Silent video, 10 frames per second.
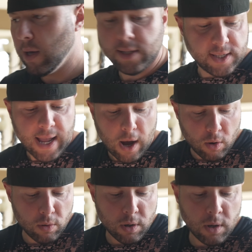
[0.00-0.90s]
It's
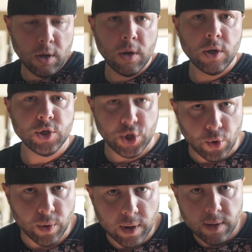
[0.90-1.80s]
now
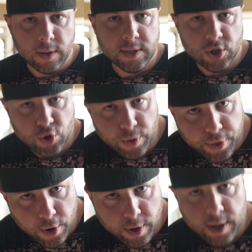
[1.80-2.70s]
June. This is June
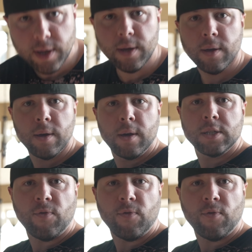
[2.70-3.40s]
3rd. It's